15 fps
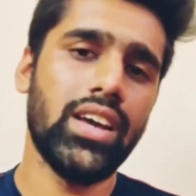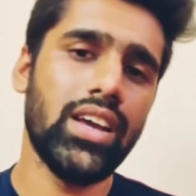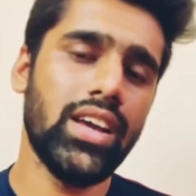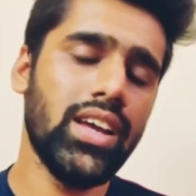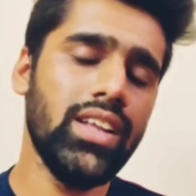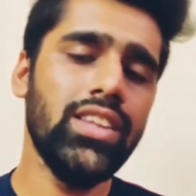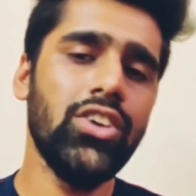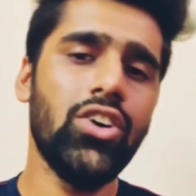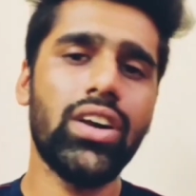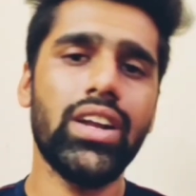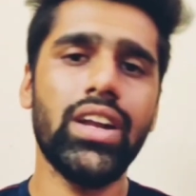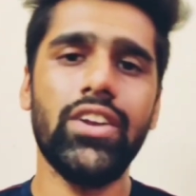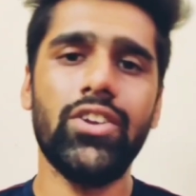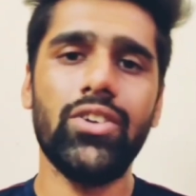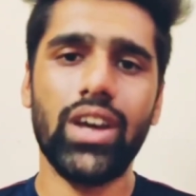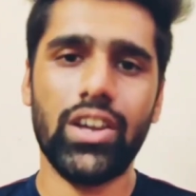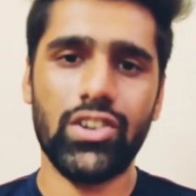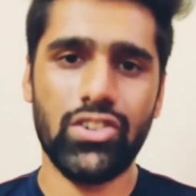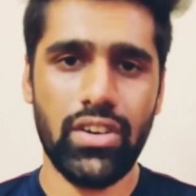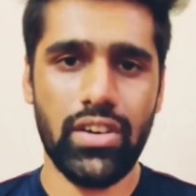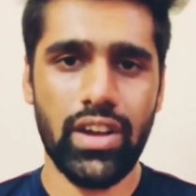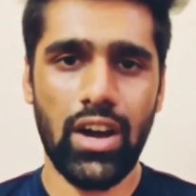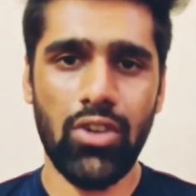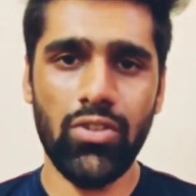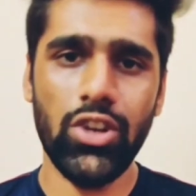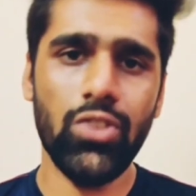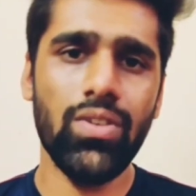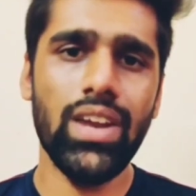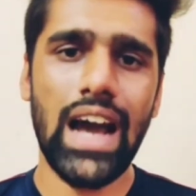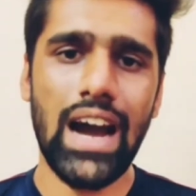In your introduction round,
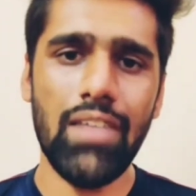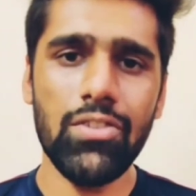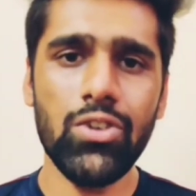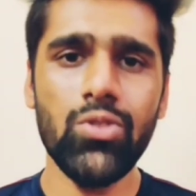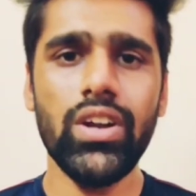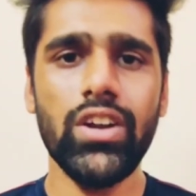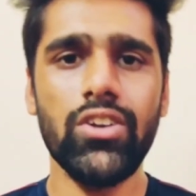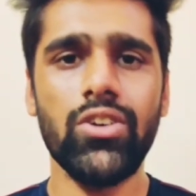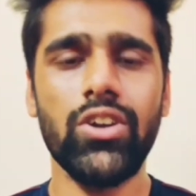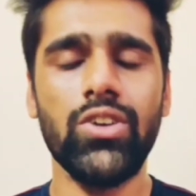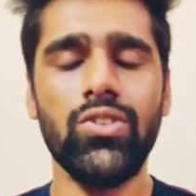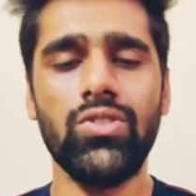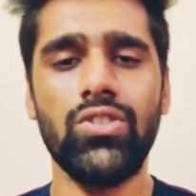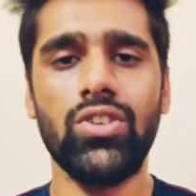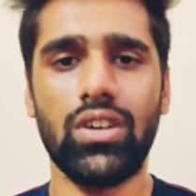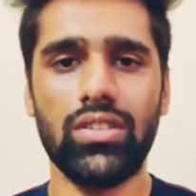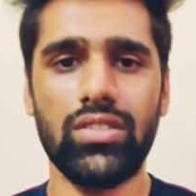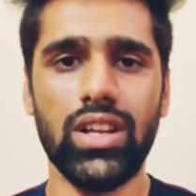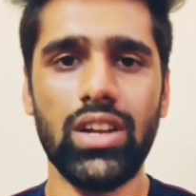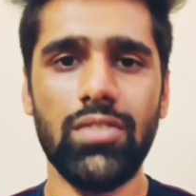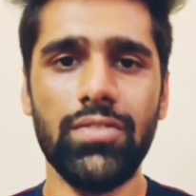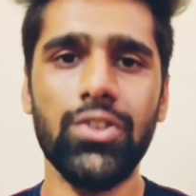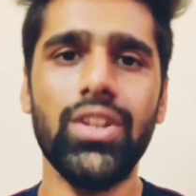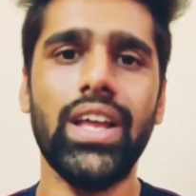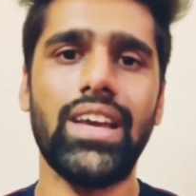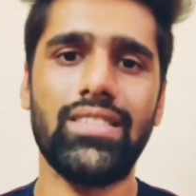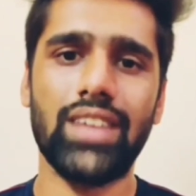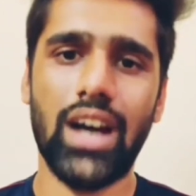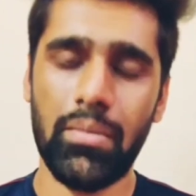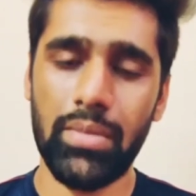you will have to introduce yourself to the
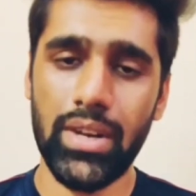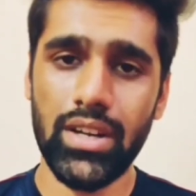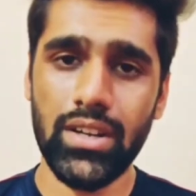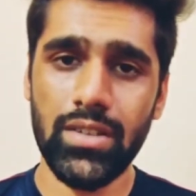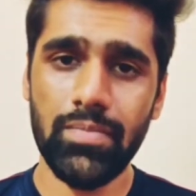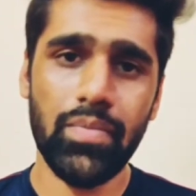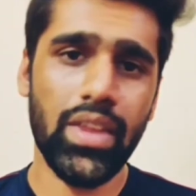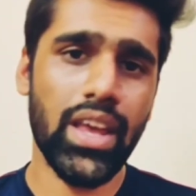examiner,